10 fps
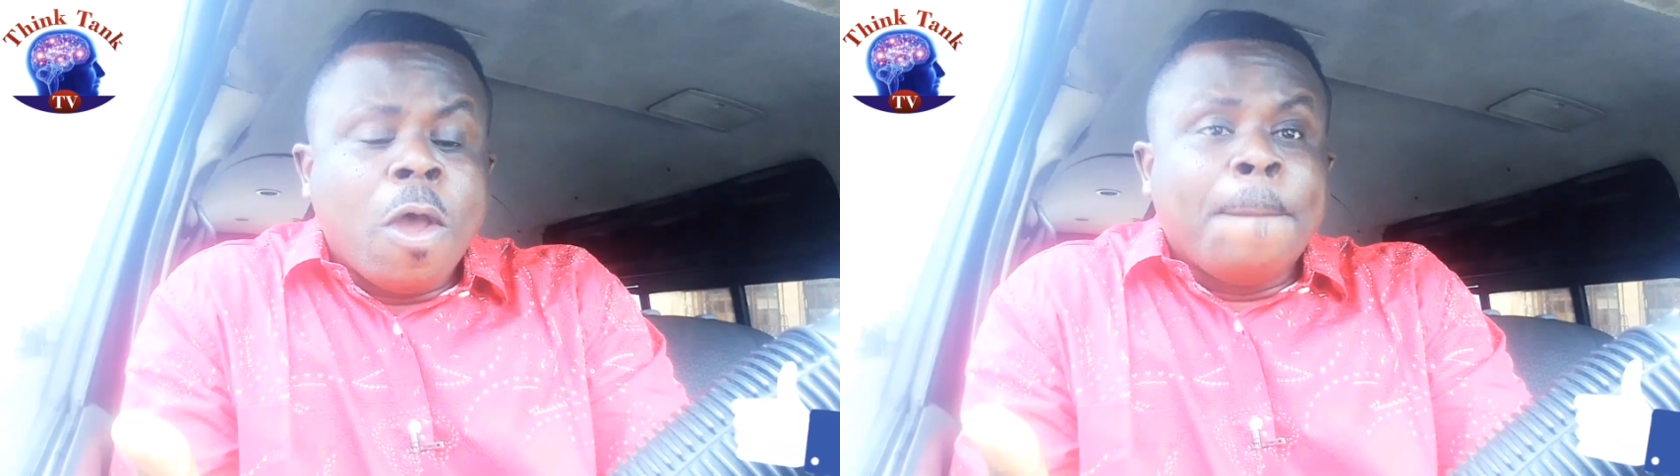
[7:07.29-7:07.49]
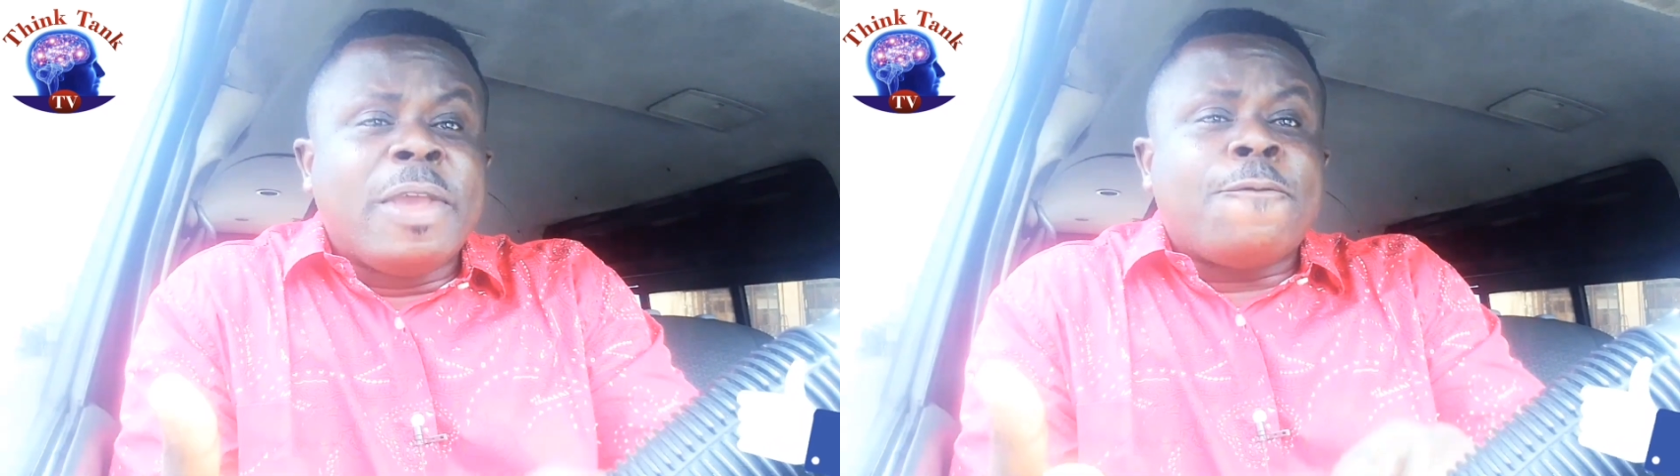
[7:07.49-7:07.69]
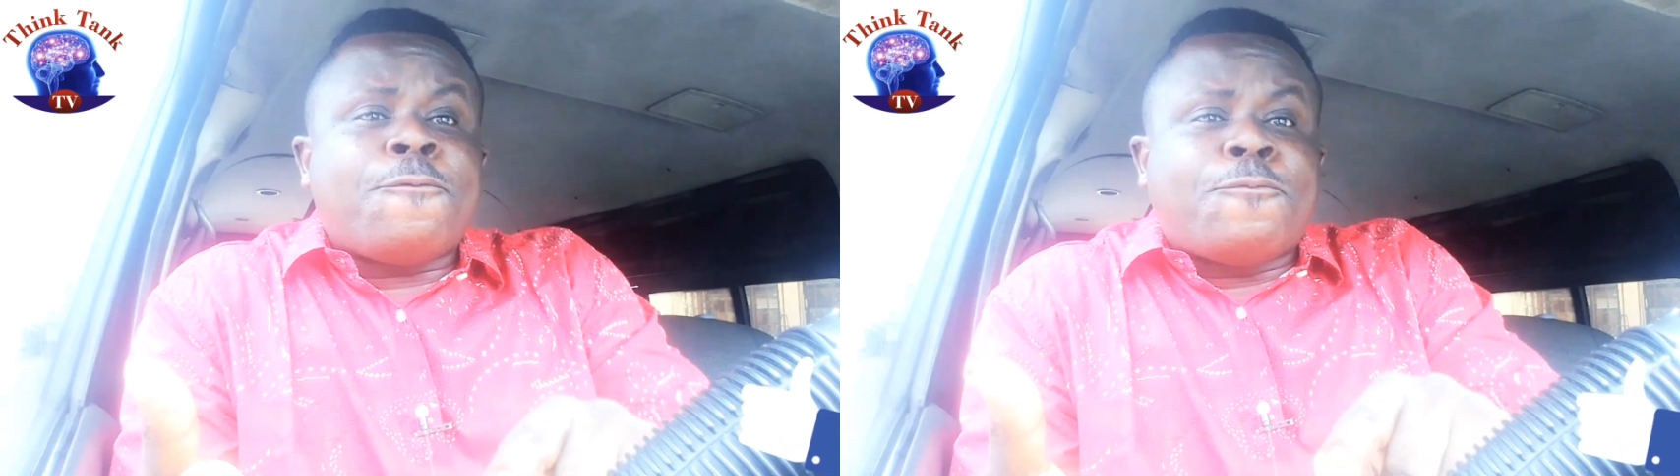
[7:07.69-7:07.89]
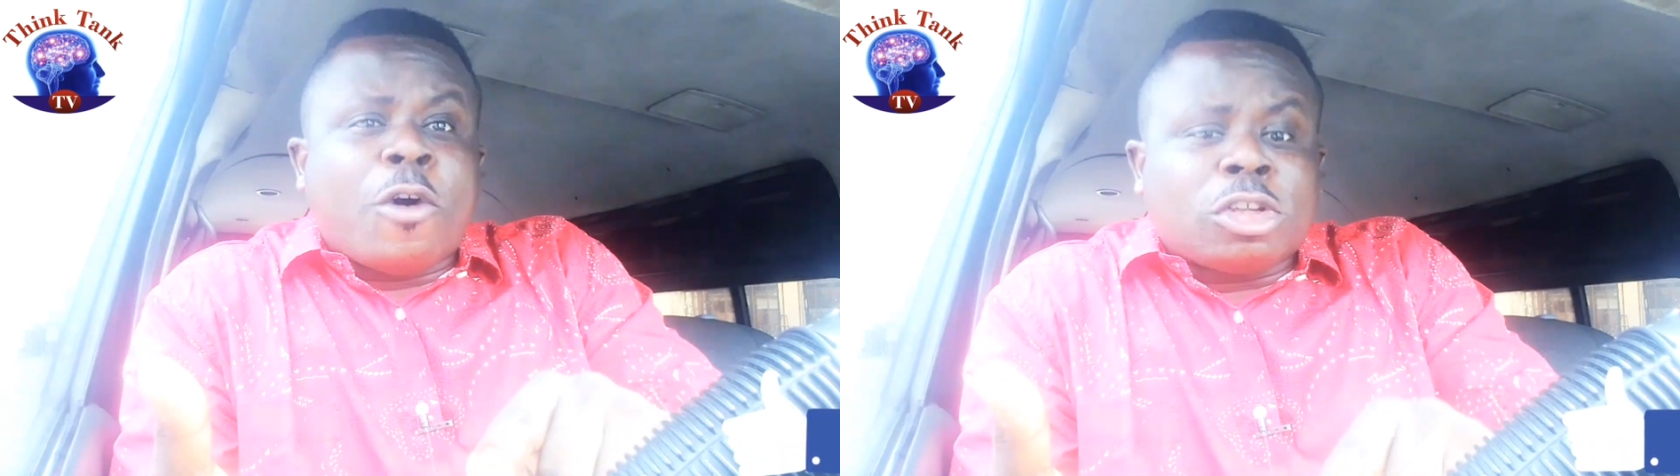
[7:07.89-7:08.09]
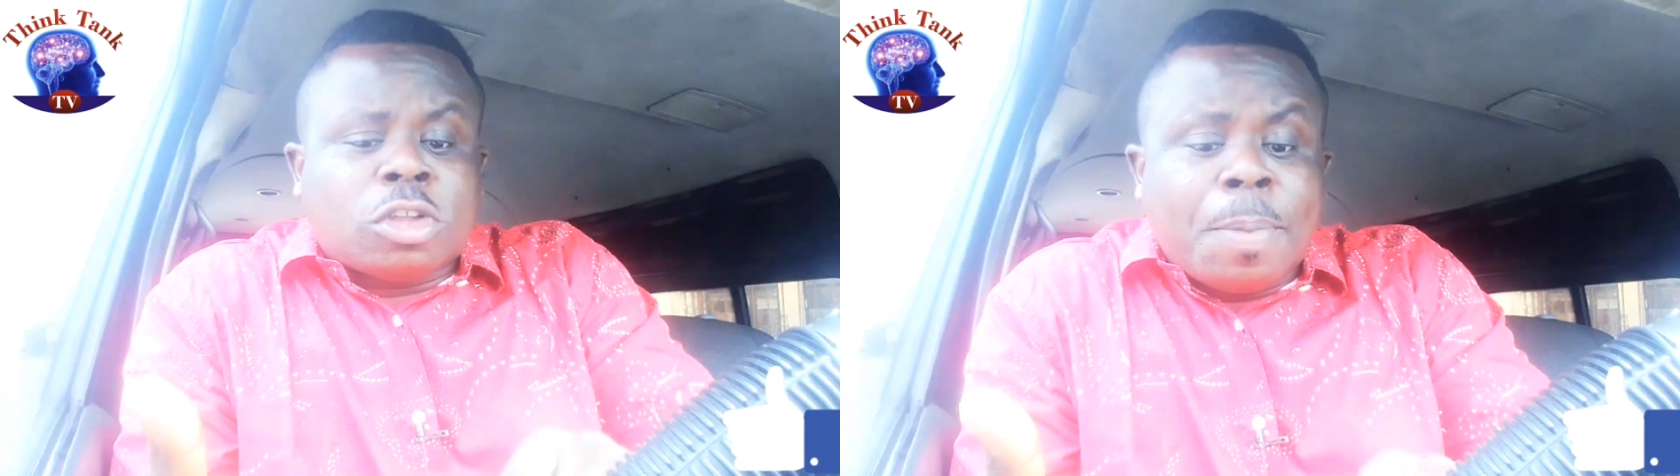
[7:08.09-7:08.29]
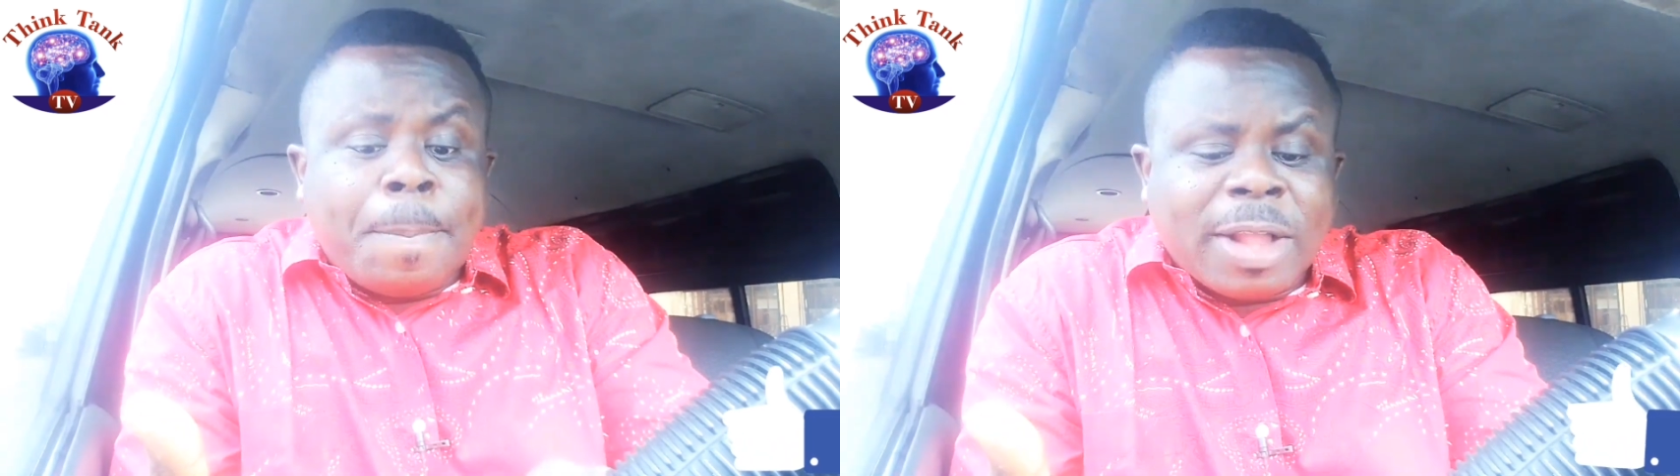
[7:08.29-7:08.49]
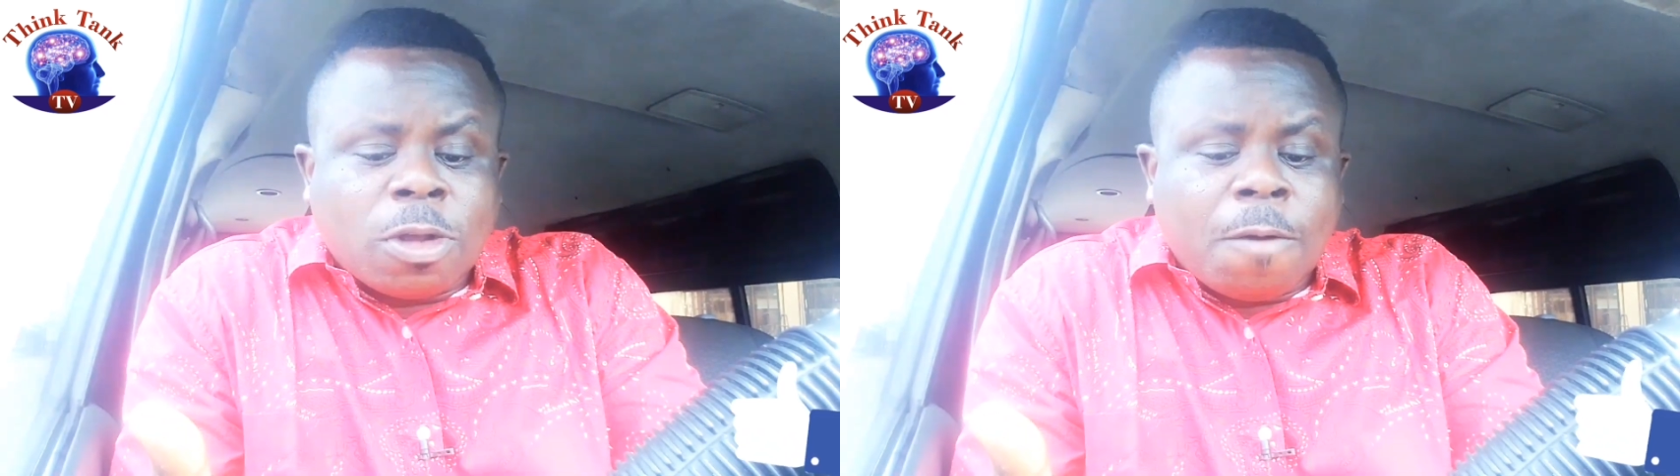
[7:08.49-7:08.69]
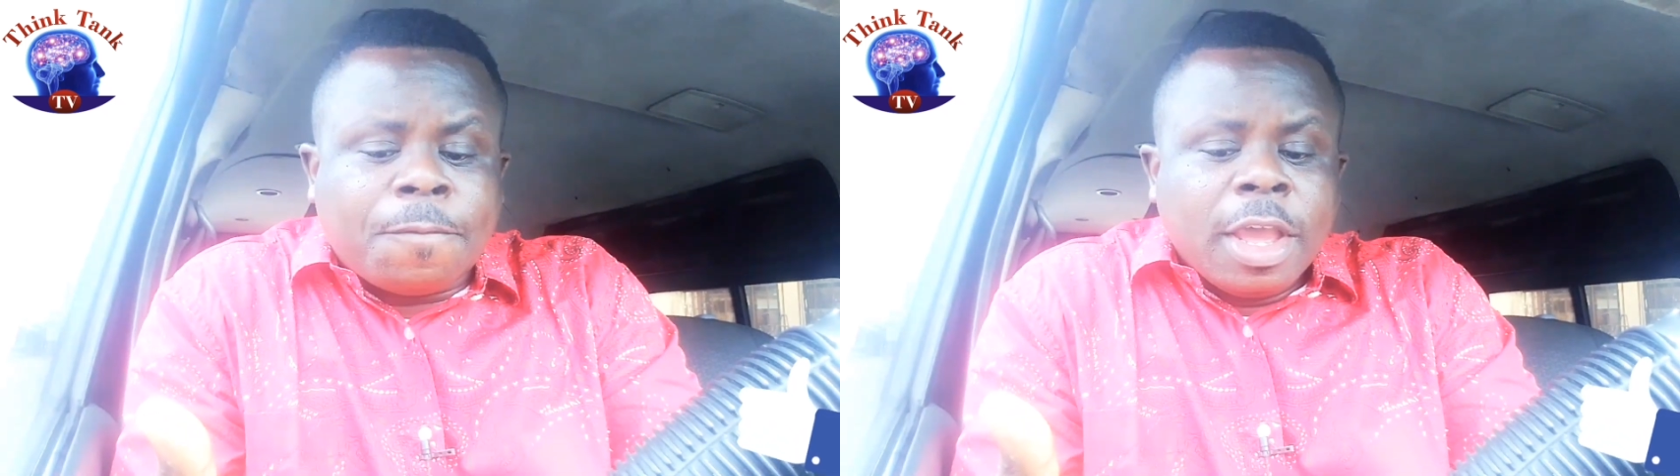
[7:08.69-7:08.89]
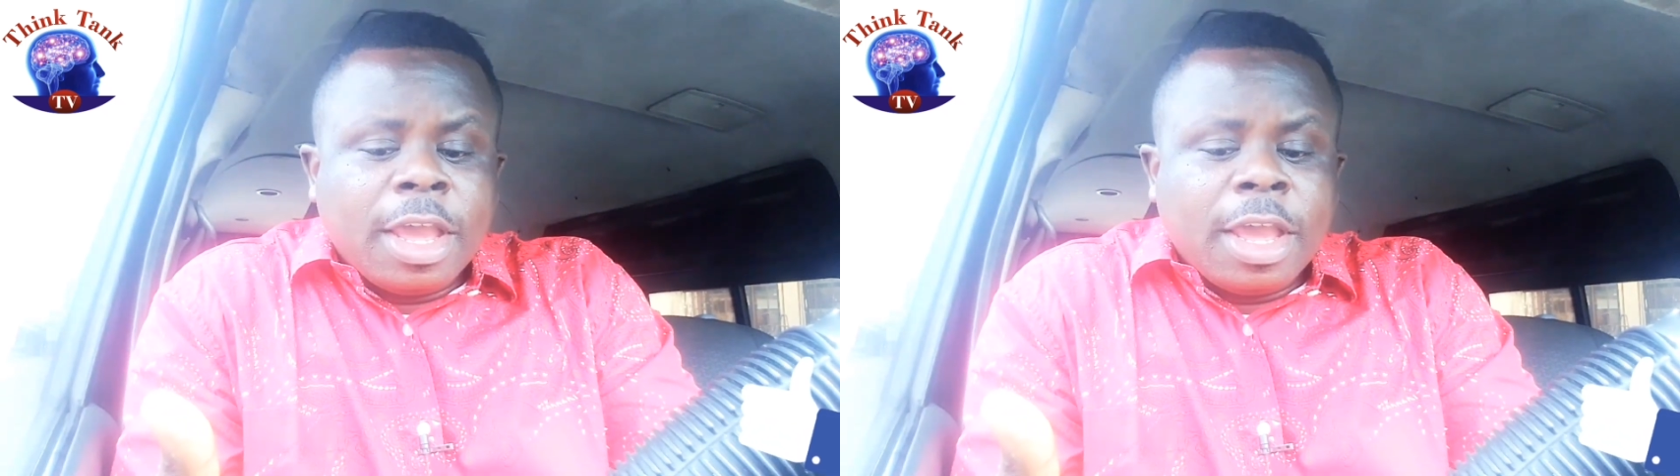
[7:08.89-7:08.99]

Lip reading: being forced to be part of